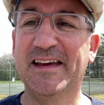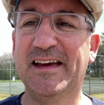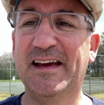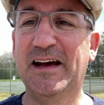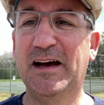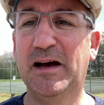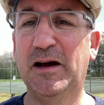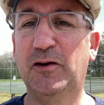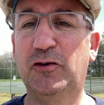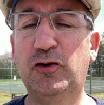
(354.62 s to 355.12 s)

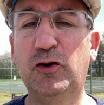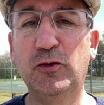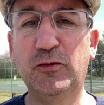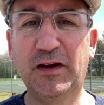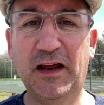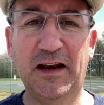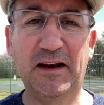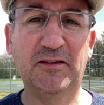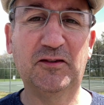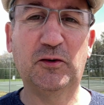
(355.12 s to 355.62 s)
2
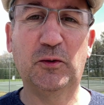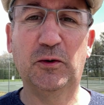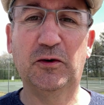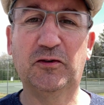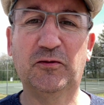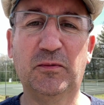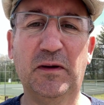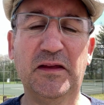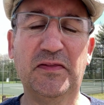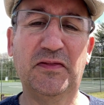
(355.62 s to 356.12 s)
tennis
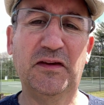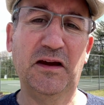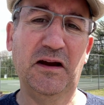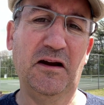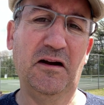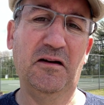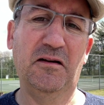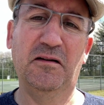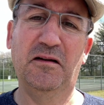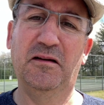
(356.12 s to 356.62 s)
courts right
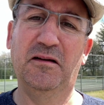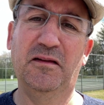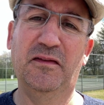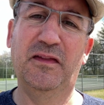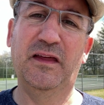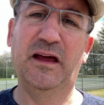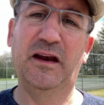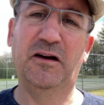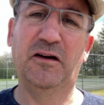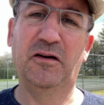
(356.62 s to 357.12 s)
there
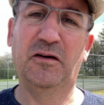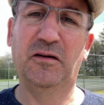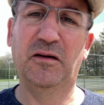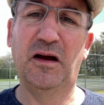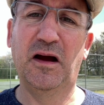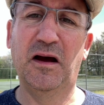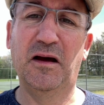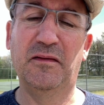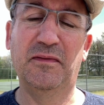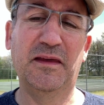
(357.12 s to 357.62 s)
that
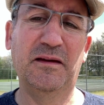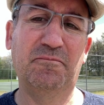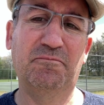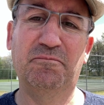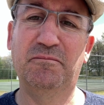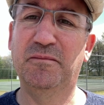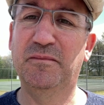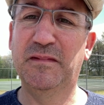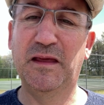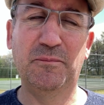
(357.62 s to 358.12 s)
are
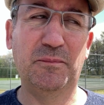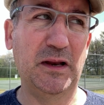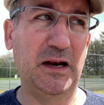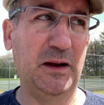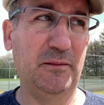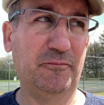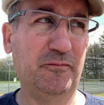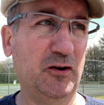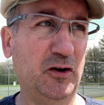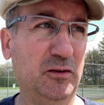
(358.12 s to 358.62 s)
they've been
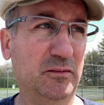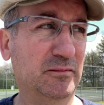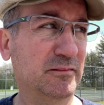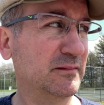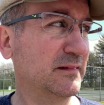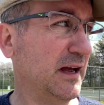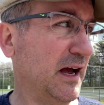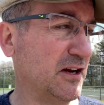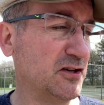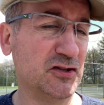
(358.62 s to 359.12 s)
up for,
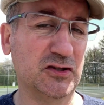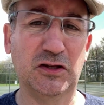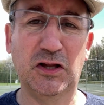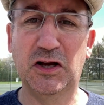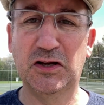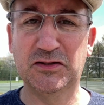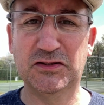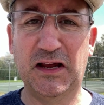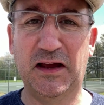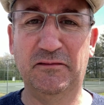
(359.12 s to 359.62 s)
gosh, as
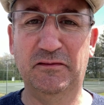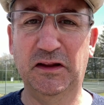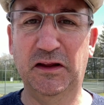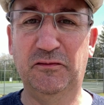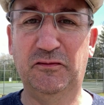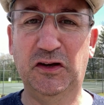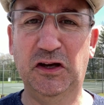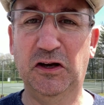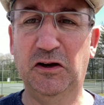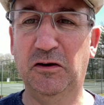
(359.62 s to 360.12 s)
long as I've
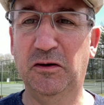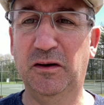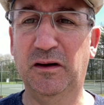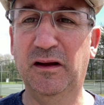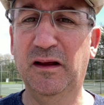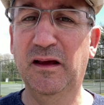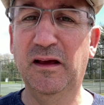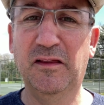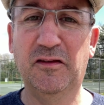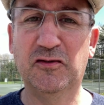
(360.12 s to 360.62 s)
lived here, and
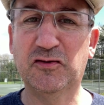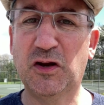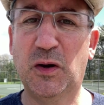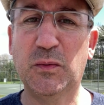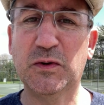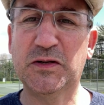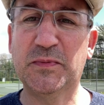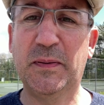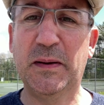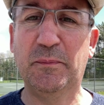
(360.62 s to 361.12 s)
there's
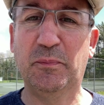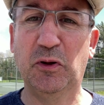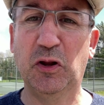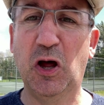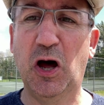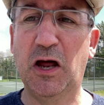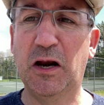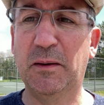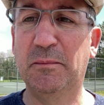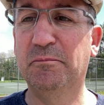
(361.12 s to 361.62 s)
always people
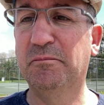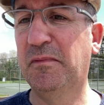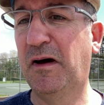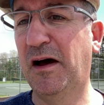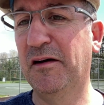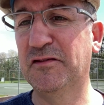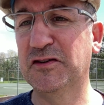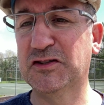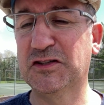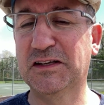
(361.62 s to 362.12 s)
on them.
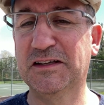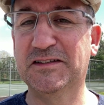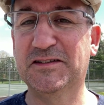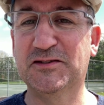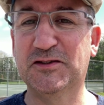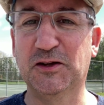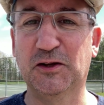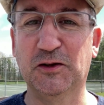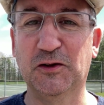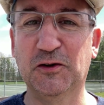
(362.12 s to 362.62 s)
Obviously it's
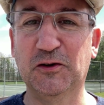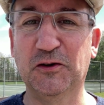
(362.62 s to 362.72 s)
still